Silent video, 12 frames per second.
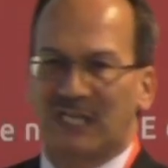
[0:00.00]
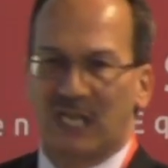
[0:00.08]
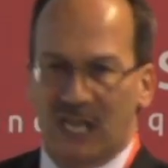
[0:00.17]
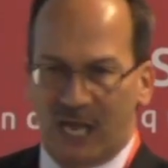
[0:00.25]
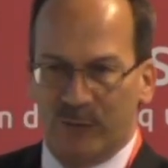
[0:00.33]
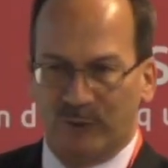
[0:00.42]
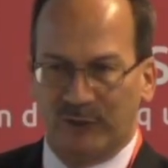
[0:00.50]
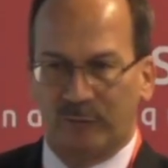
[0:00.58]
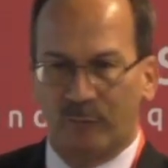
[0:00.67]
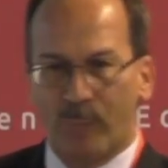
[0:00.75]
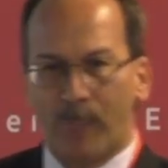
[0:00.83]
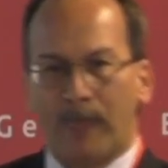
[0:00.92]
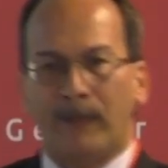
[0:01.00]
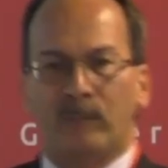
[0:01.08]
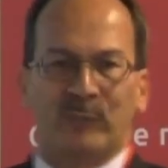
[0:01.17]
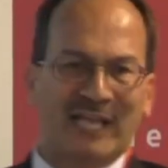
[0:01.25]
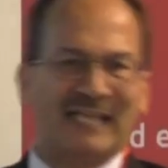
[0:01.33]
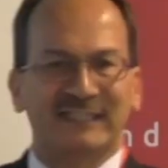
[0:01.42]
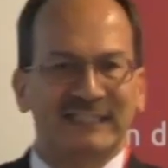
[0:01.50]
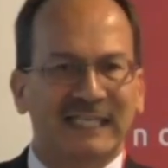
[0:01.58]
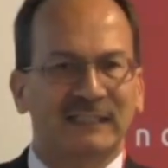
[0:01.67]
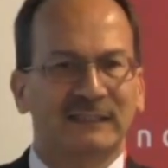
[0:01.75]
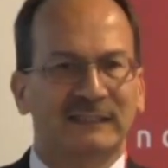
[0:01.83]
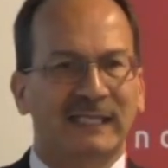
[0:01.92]
climate. But at the
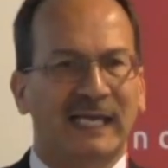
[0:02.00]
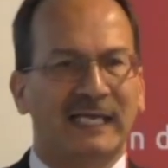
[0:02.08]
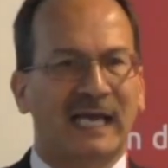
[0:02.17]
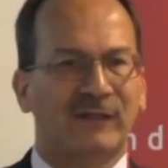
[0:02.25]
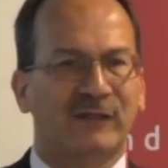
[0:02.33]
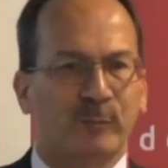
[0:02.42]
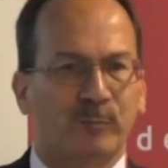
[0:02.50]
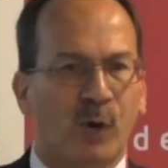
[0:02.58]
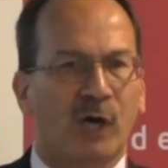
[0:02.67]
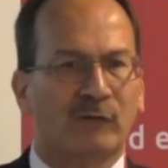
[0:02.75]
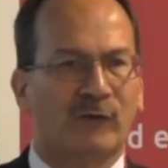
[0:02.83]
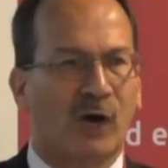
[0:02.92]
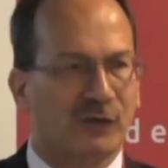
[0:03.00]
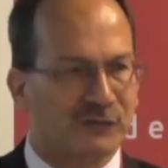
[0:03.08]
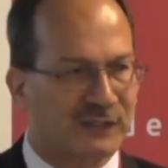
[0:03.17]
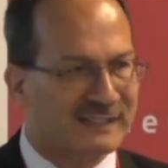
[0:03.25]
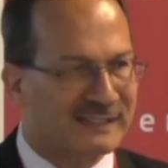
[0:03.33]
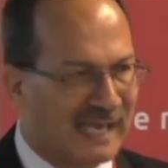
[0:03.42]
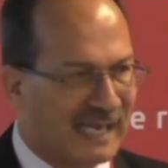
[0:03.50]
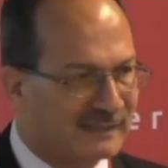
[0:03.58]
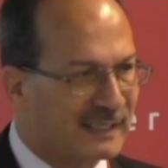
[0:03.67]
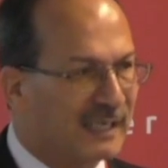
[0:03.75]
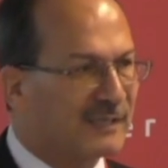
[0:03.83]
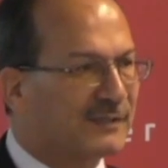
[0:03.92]
end of the day, I think part of our
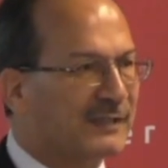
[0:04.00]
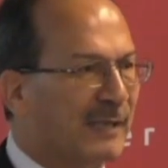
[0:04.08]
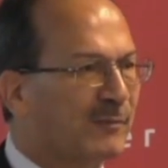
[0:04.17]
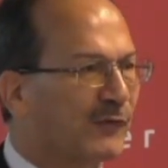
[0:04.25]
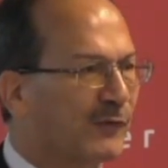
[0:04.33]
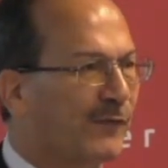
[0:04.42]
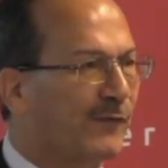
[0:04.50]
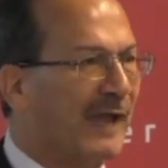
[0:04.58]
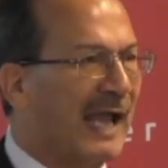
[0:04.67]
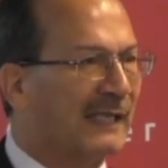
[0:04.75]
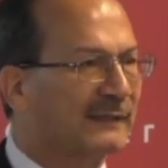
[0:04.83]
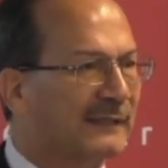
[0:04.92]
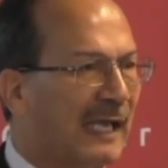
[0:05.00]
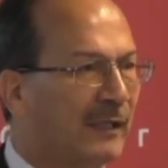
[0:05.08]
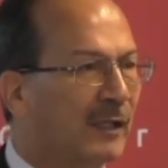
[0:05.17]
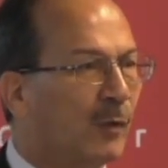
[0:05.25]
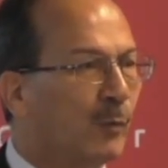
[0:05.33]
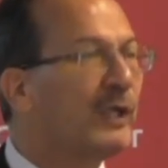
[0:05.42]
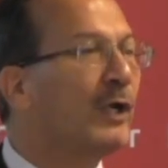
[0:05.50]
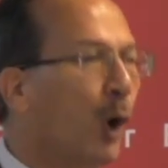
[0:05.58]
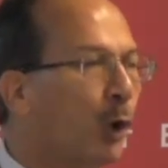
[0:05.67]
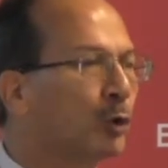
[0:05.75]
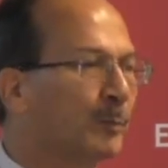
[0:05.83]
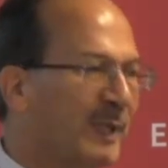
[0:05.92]
success stems from the fact that we
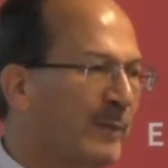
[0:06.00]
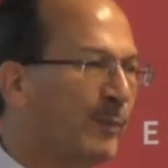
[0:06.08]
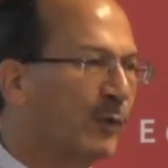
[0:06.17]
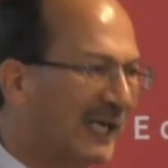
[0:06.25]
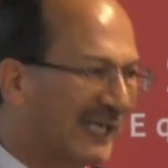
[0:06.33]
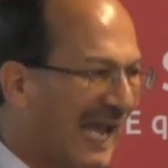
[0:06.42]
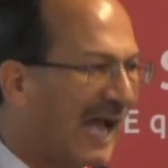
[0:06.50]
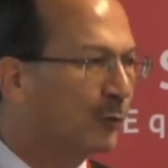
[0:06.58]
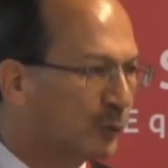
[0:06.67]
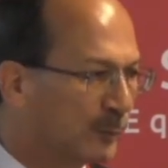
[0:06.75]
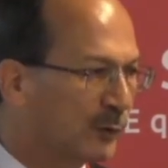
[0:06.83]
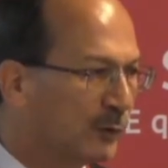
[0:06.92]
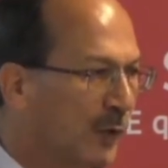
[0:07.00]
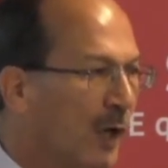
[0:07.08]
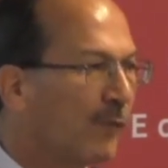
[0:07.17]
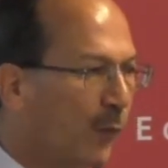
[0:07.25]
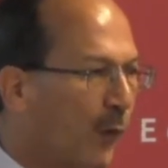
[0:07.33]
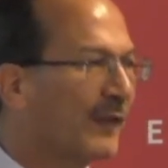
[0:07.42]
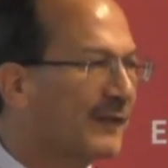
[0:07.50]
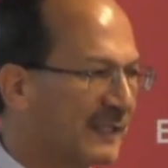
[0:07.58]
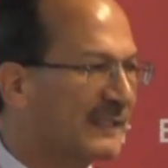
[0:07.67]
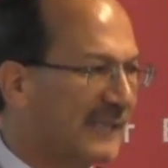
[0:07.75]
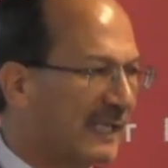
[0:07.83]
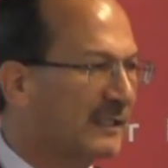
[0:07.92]
hold people accountable for the
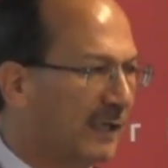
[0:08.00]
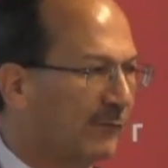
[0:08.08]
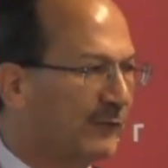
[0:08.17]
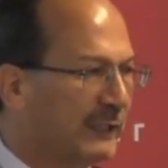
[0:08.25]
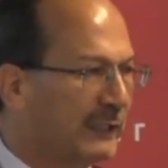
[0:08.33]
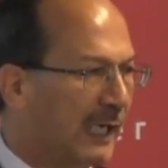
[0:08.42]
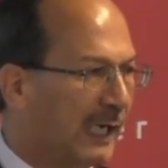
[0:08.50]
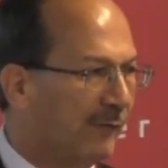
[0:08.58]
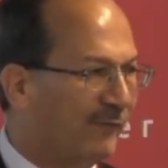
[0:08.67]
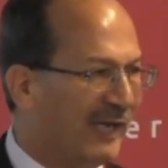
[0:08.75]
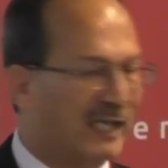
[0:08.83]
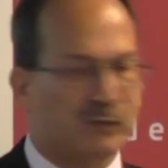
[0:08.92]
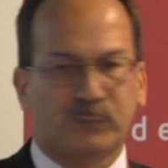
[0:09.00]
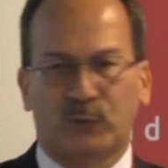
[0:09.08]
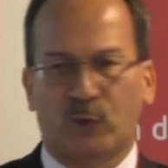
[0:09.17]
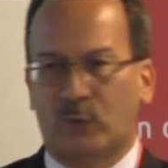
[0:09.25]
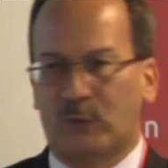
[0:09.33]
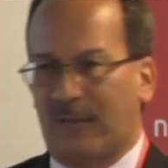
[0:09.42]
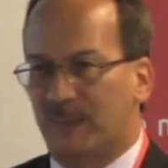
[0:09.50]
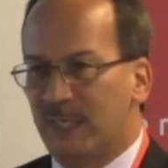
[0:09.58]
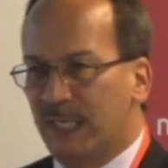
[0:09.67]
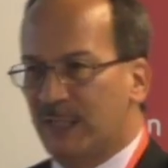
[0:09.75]
success of the uh, advanced program.